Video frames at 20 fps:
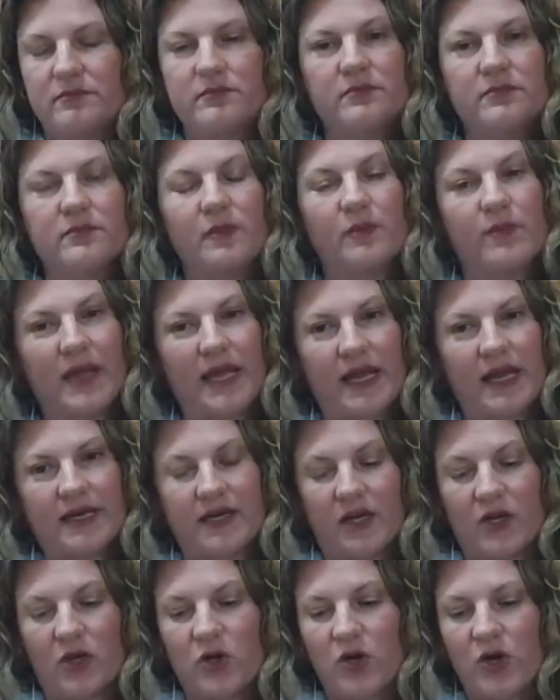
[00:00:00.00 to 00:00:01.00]
ban and
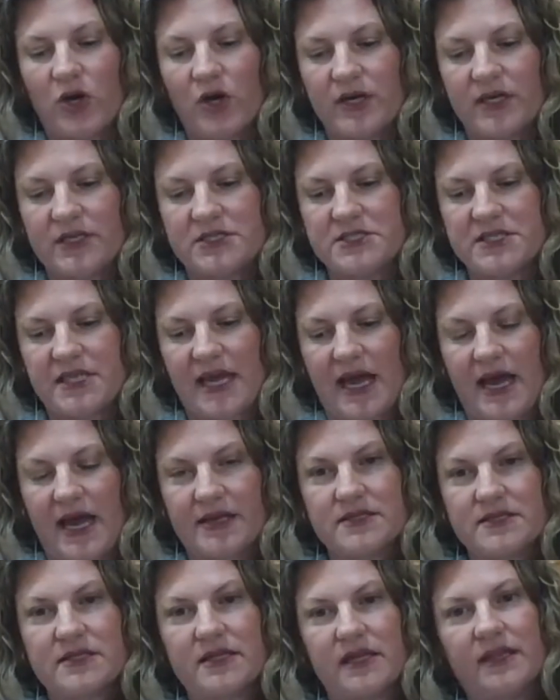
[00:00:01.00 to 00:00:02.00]
encourage
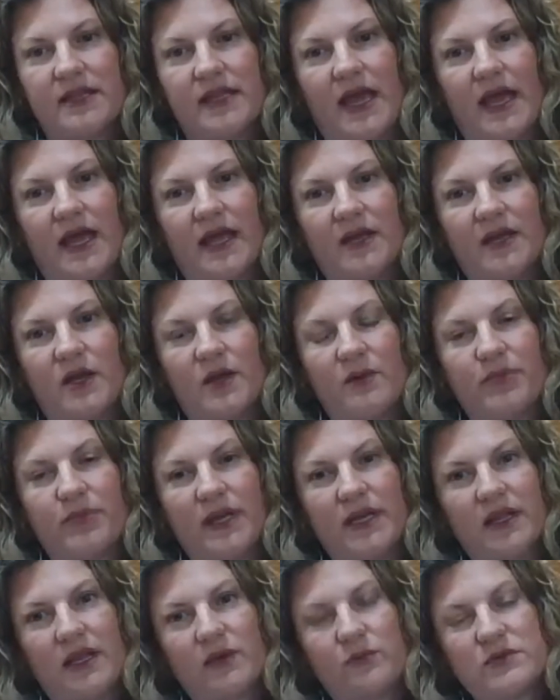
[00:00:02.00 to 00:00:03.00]
that,
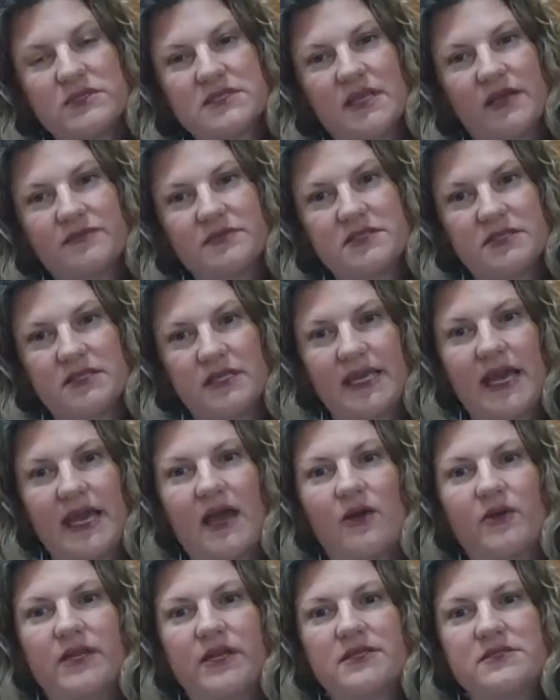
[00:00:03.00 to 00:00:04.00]
but it was left to the
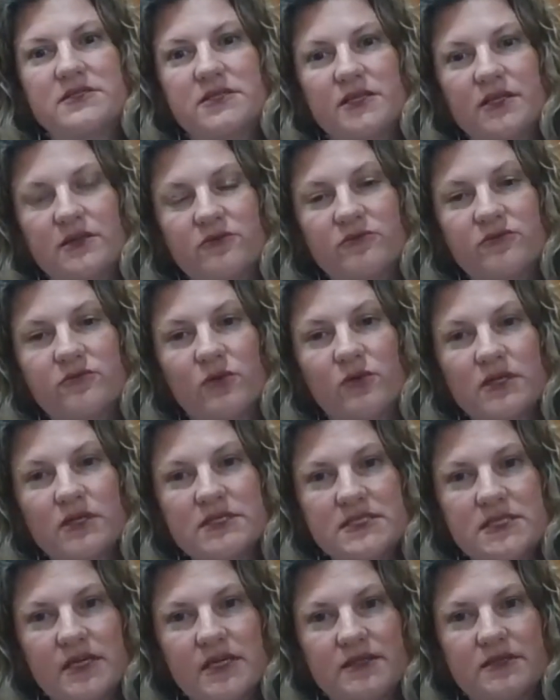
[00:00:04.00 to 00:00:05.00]
counties to
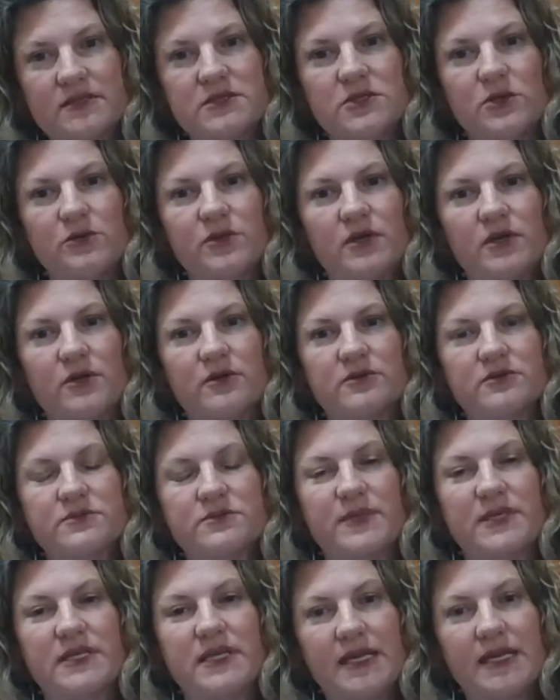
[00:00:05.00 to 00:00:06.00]
enforce it. So there's
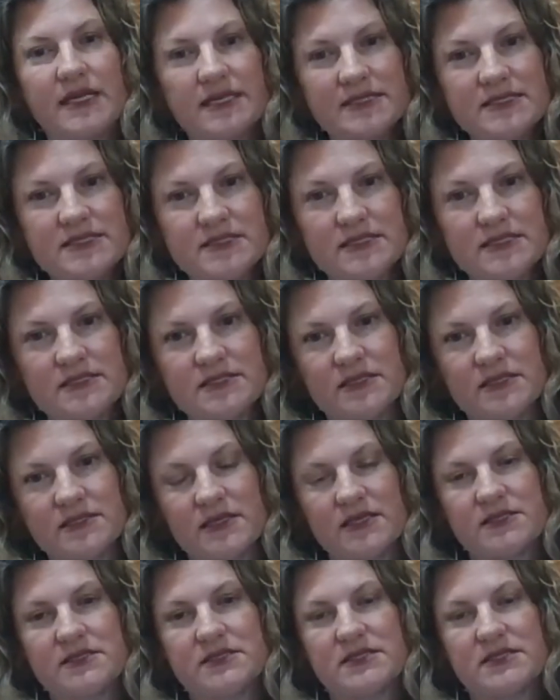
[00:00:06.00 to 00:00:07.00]
been
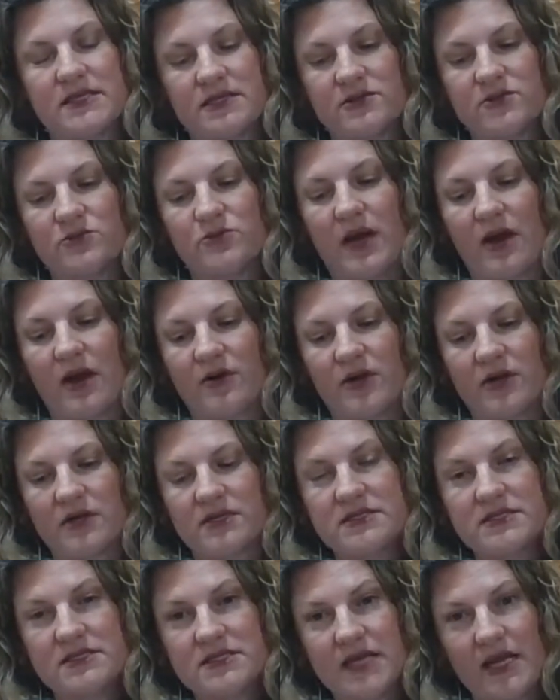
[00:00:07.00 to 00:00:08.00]
inconsistency throughout our
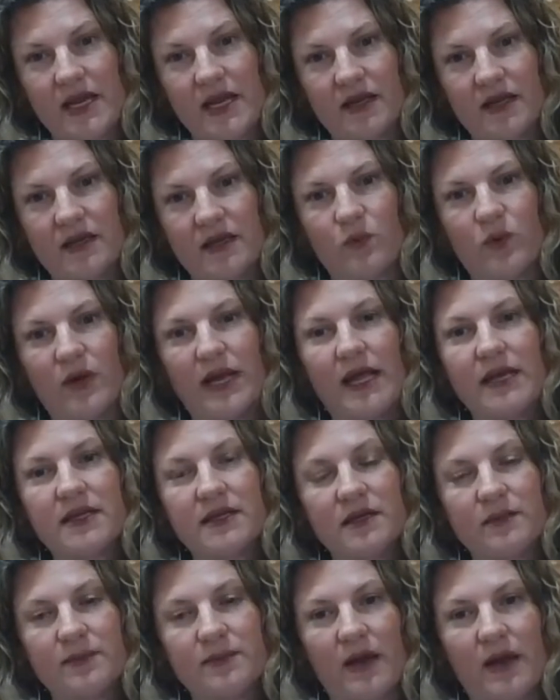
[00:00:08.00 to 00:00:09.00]
state. What
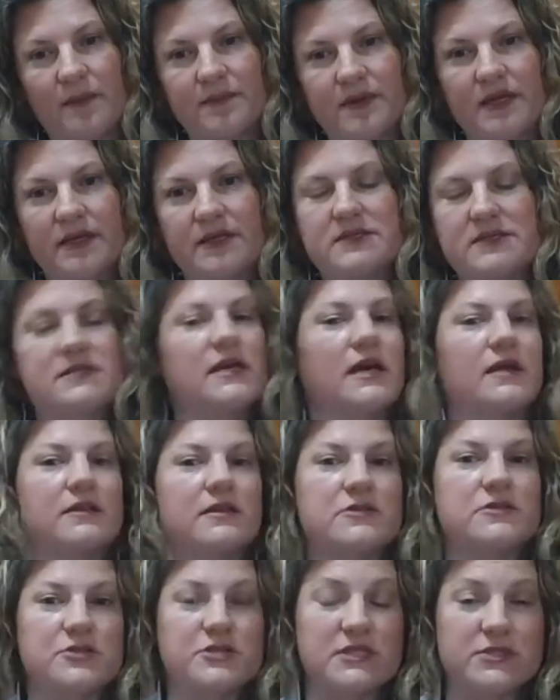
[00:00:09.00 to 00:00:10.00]
ended up happening is that
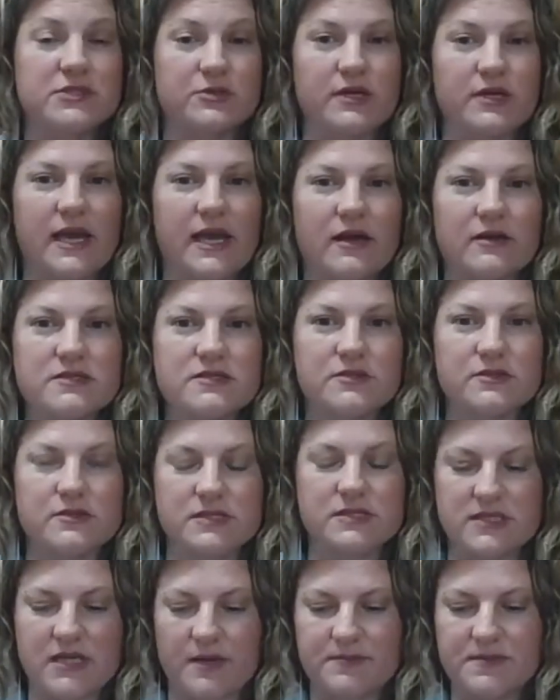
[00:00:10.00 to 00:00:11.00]
the Judicial Council
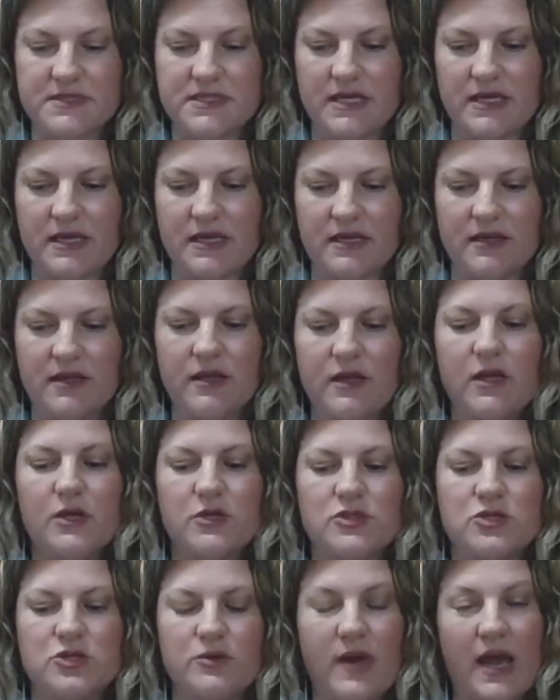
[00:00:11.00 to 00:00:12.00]
stepped in
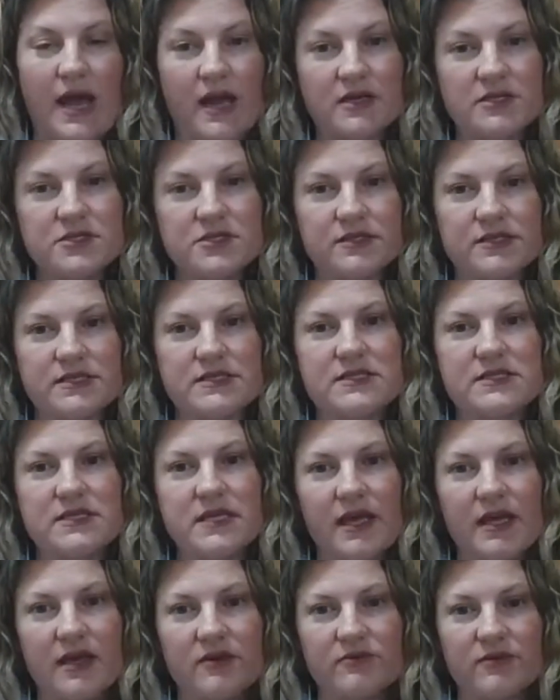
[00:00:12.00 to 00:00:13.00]
to actually
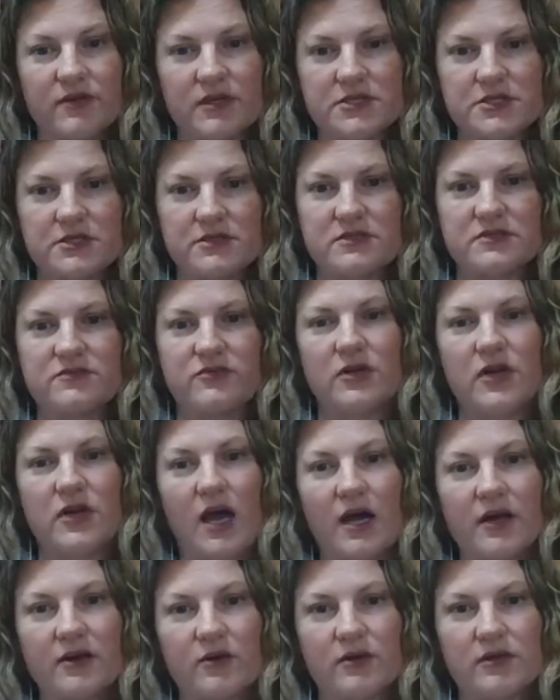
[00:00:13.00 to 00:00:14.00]
stay evictions for
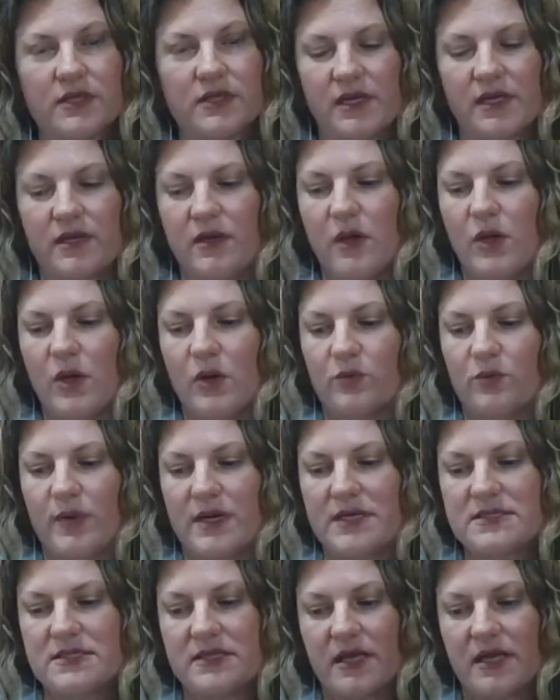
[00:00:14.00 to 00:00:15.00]
not only
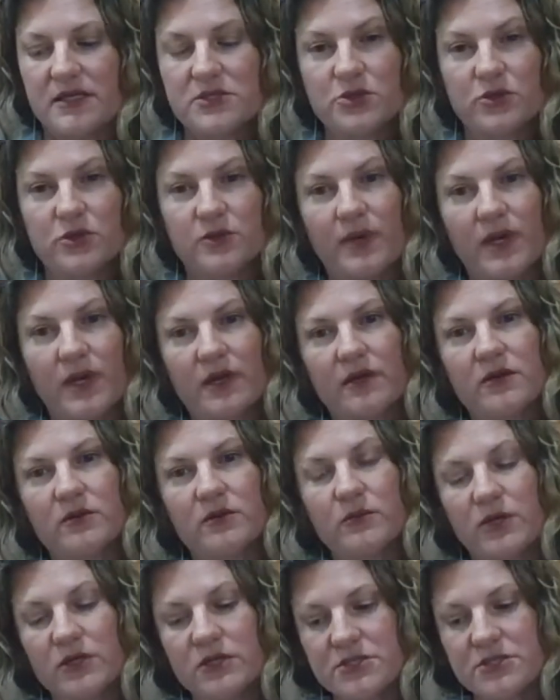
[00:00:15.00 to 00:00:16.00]
residential but
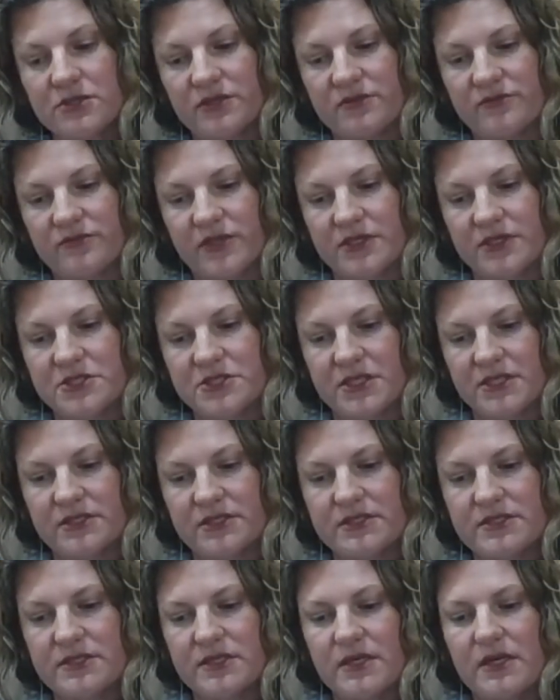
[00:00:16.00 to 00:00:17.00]
commercial
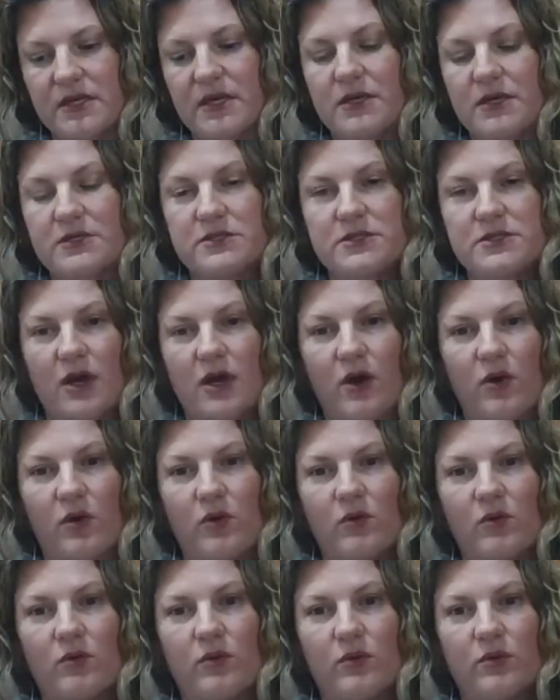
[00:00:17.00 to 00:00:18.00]
evictions.
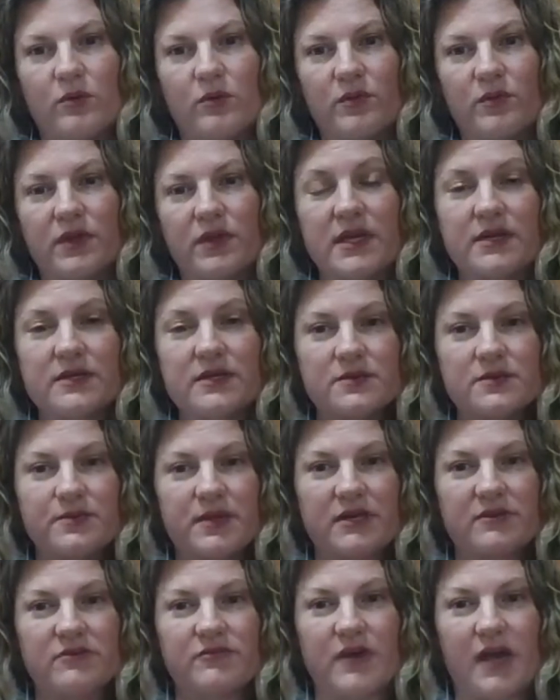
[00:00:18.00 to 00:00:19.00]
So here's a
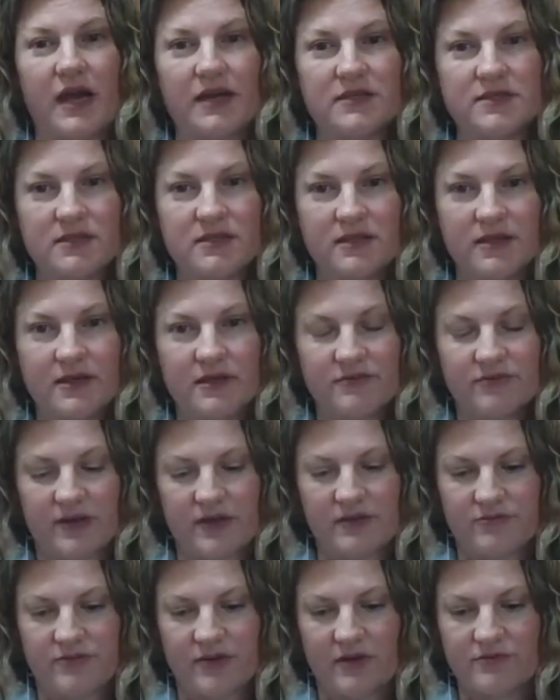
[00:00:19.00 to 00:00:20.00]
big fact to
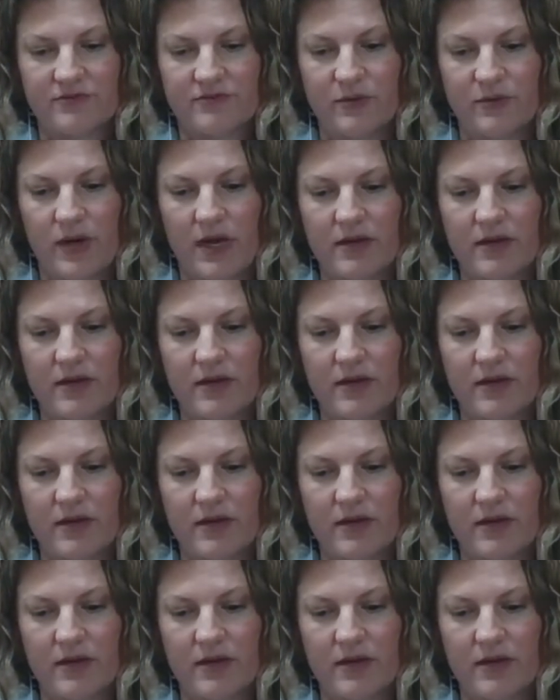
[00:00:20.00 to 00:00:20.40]
clarify for everyone.